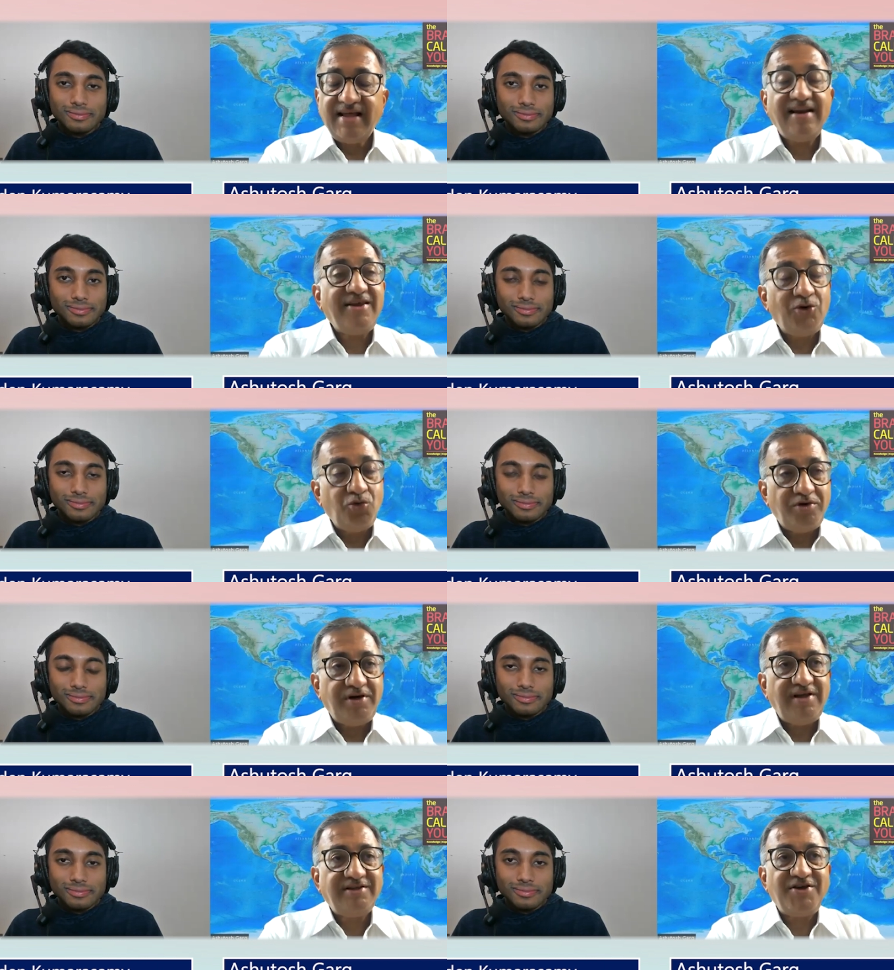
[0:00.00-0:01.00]
Speaker 1: that you
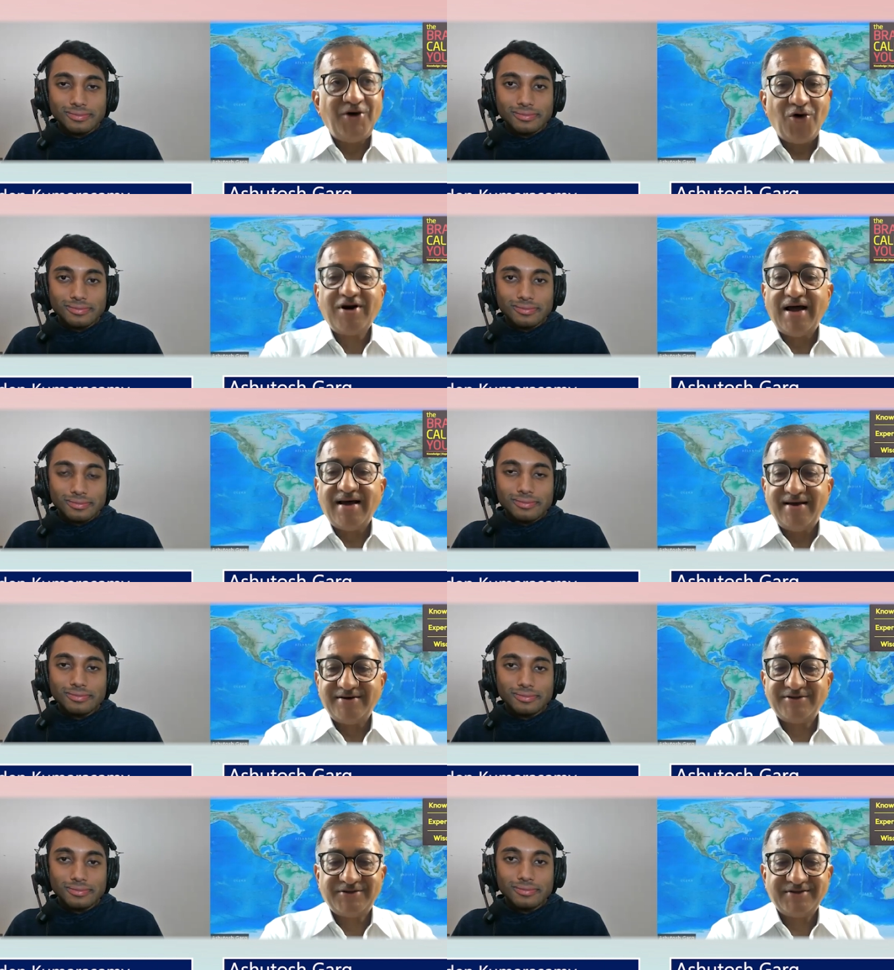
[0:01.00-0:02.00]
teach your
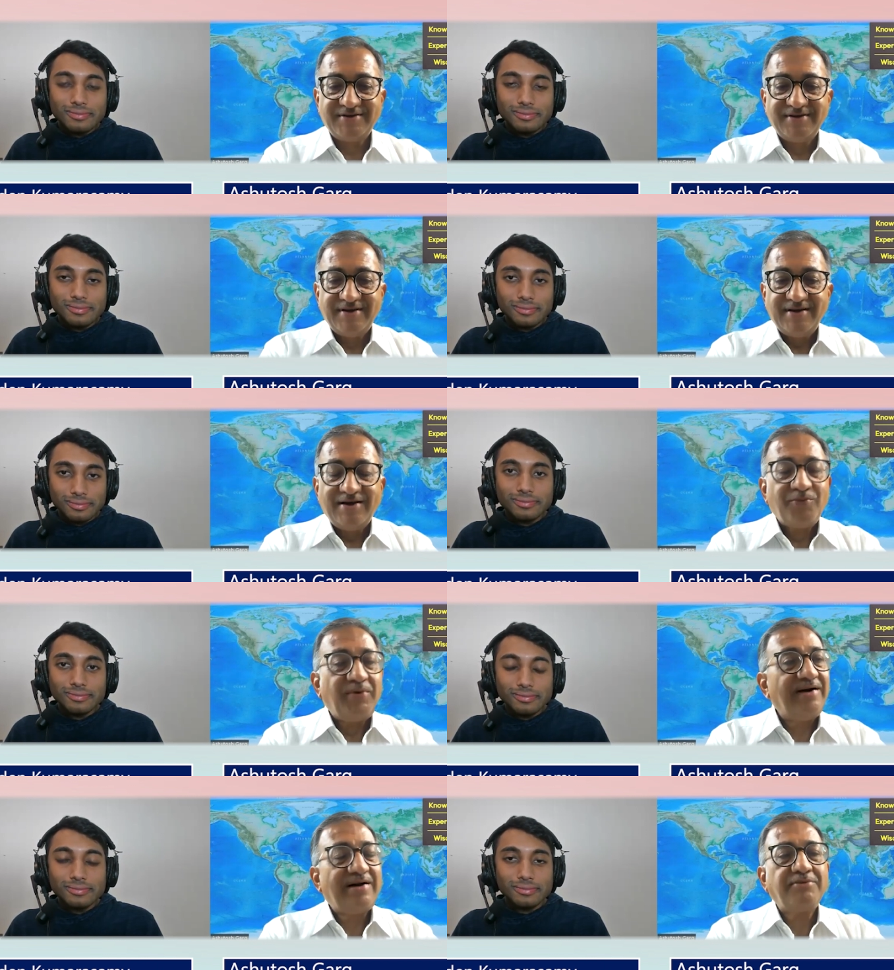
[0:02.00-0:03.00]
clients
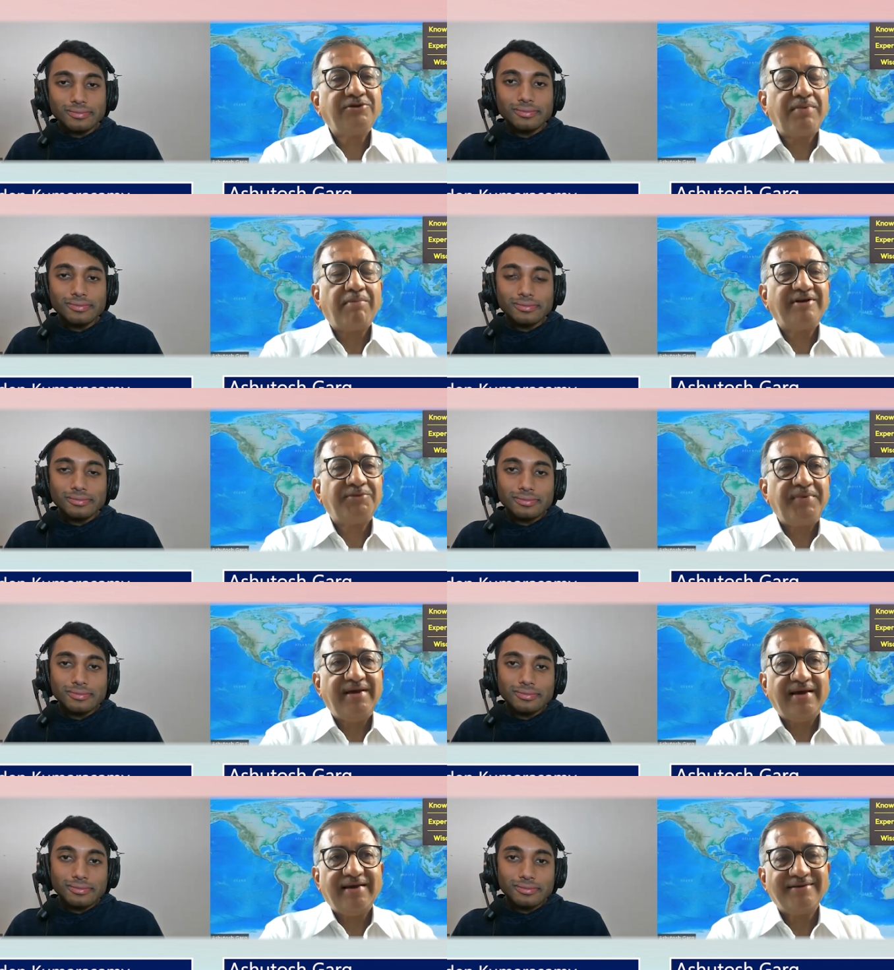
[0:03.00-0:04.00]
when it comes to public
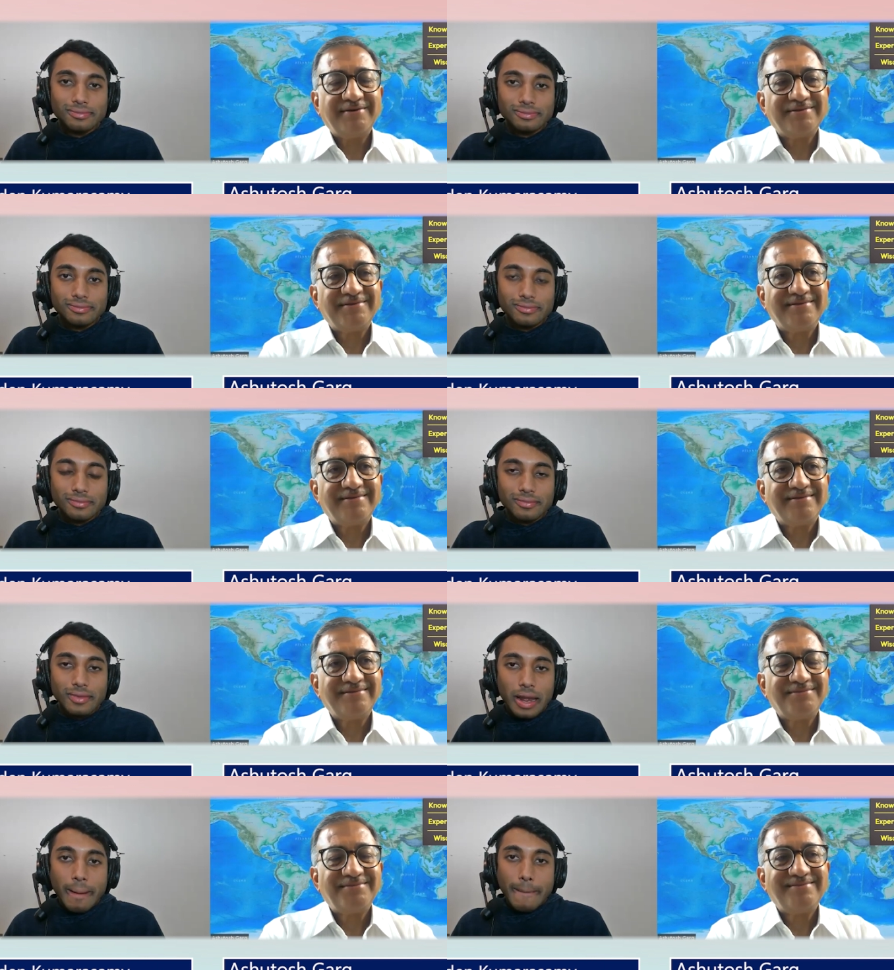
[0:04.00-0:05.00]
speaking?
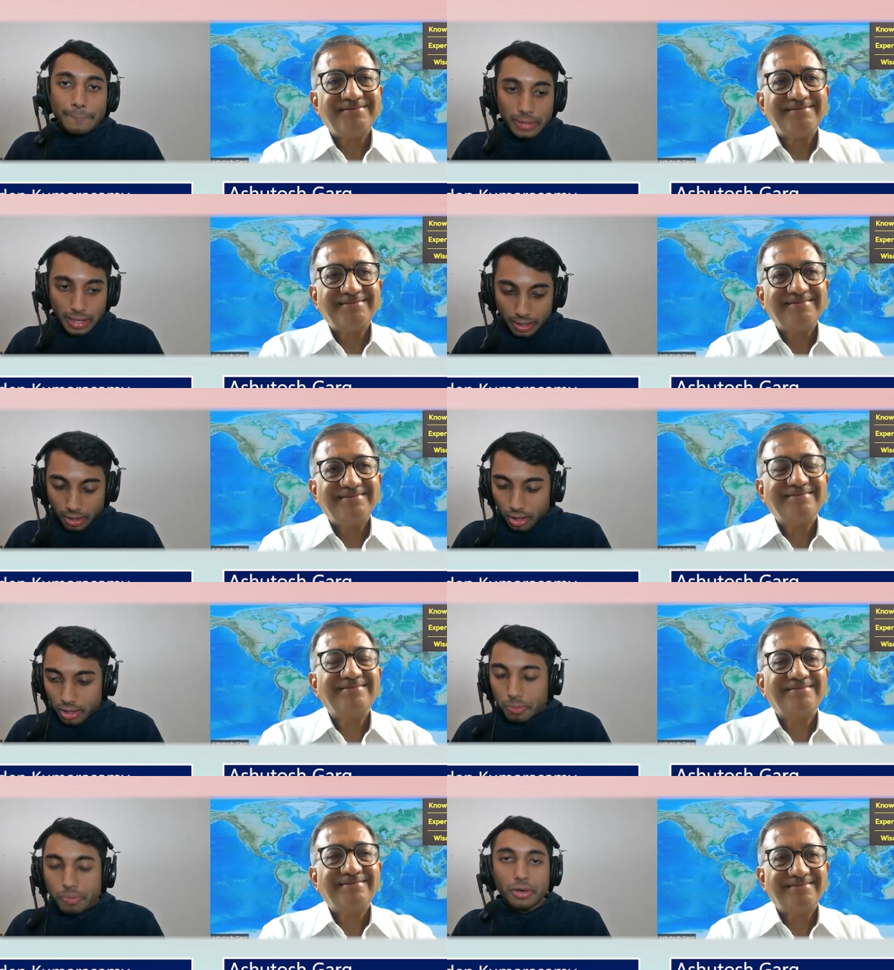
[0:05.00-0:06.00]
Speaker 2: Yeah,
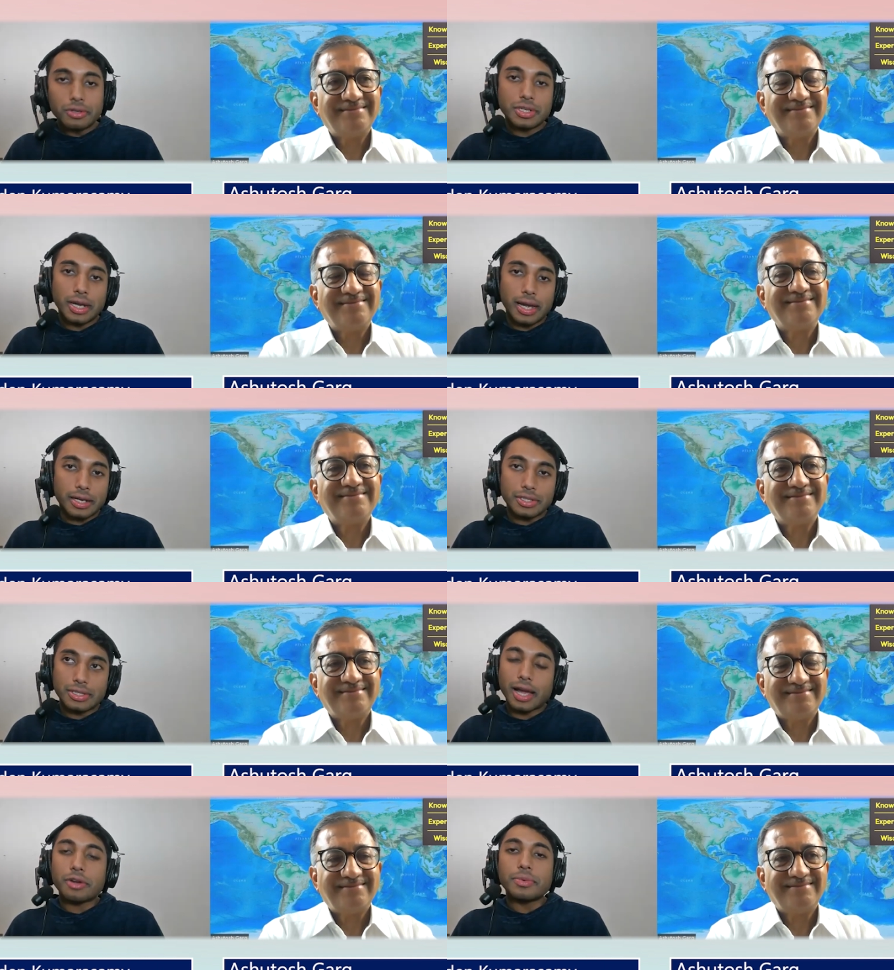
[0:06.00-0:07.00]
our approach, Ash, is
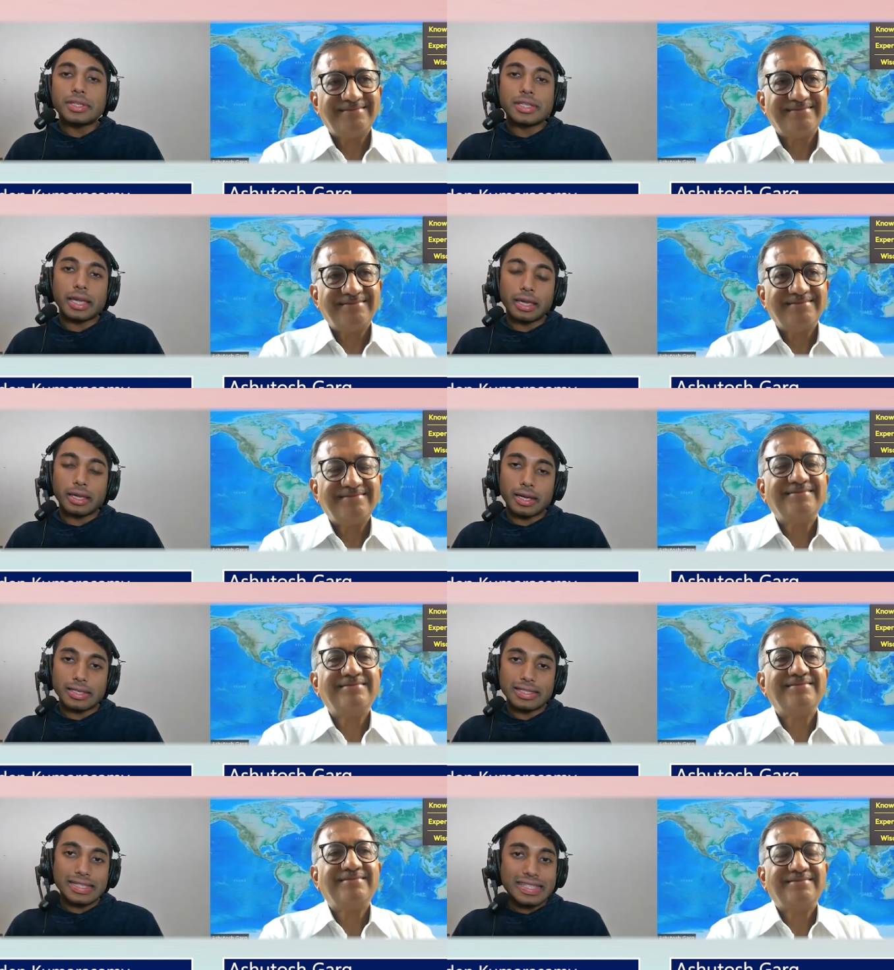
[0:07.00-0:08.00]
how do we take a
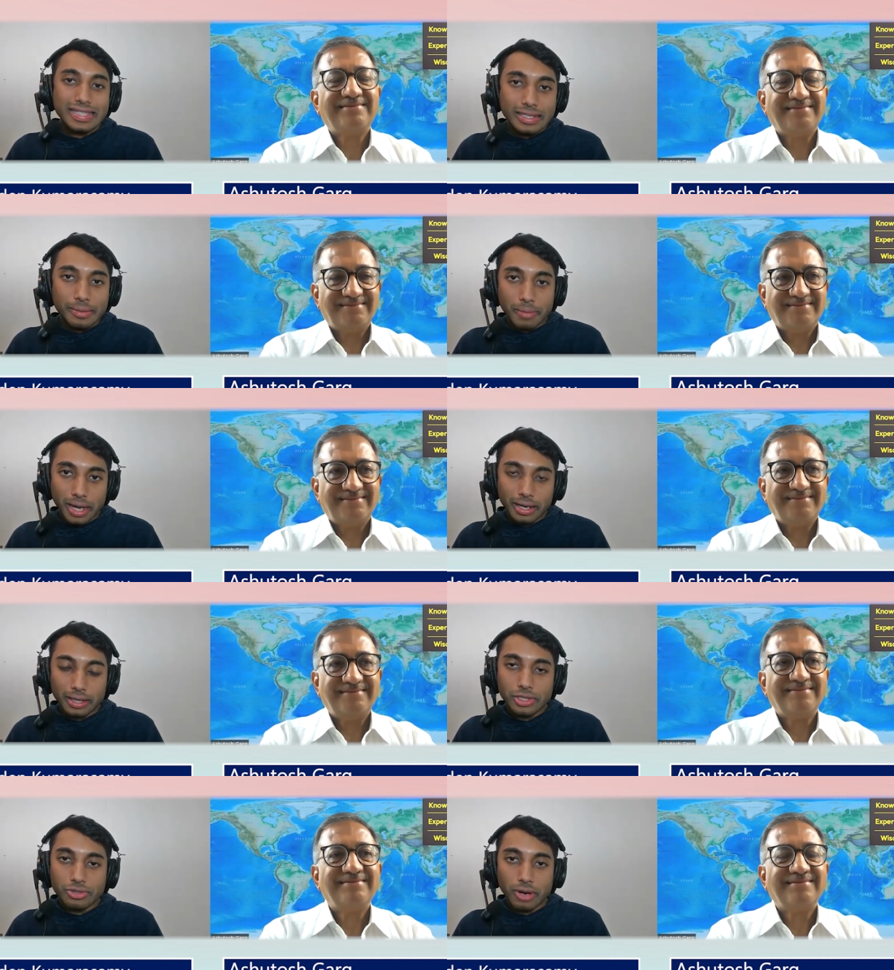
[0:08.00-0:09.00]

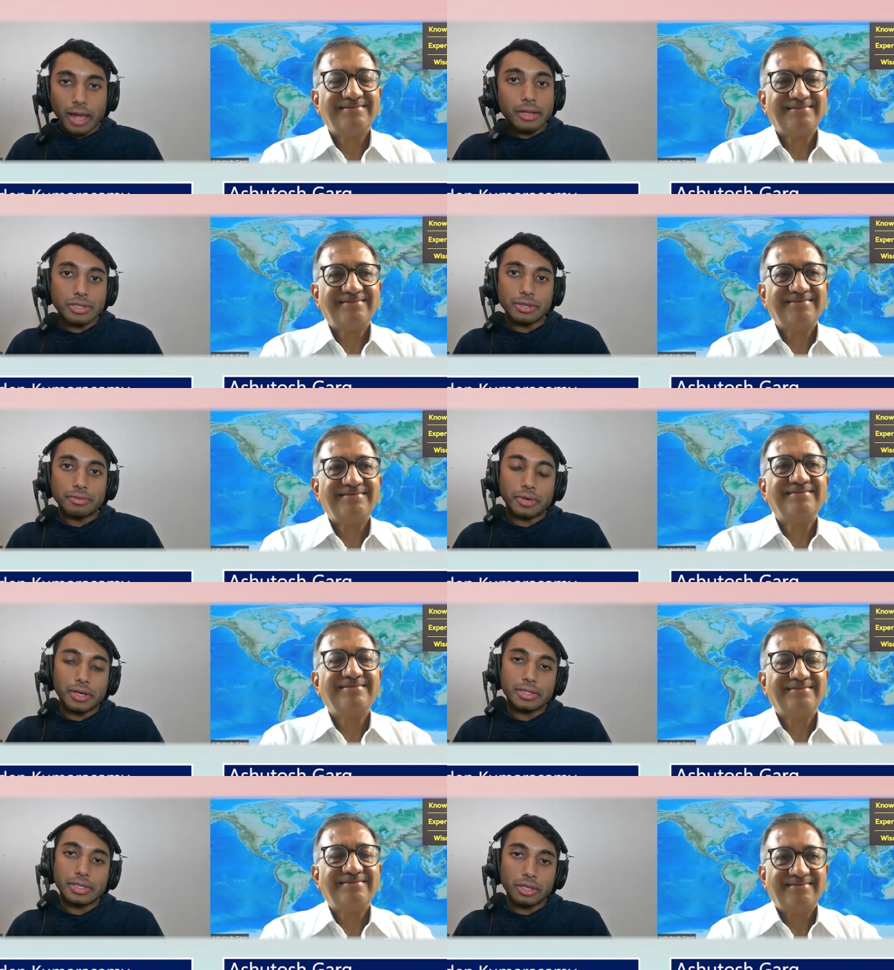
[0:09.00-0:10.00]
systematic strategy for
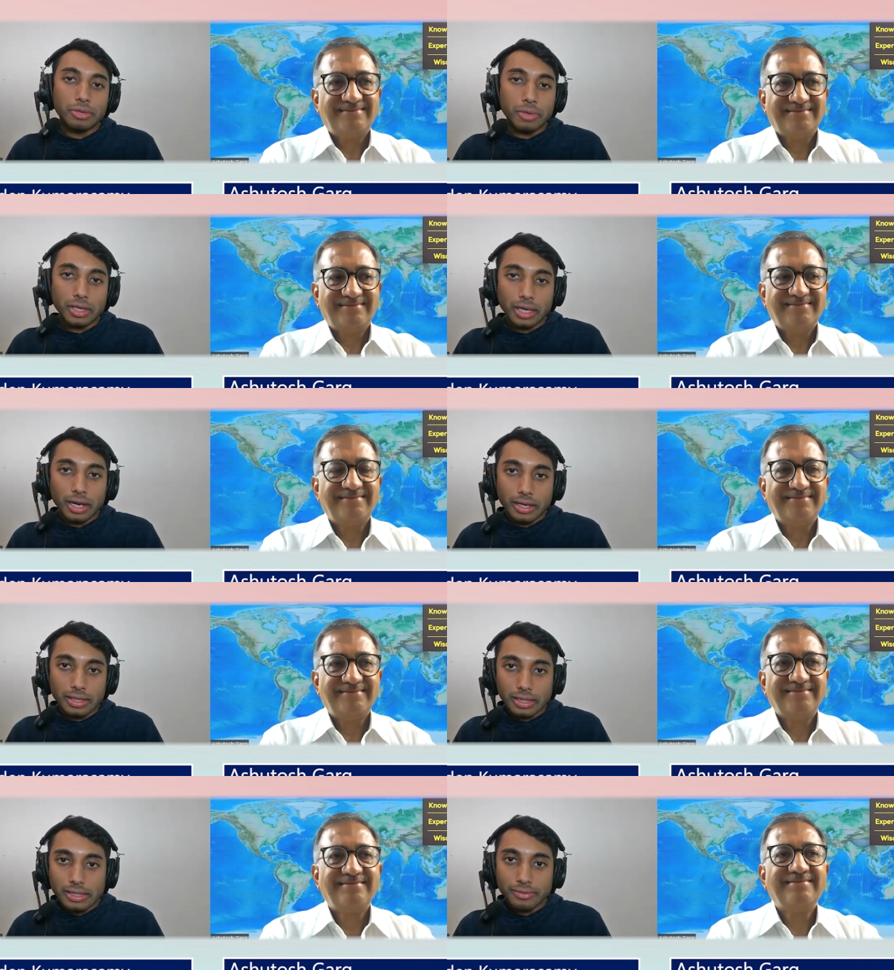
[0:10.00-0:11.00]
us to communicate ideas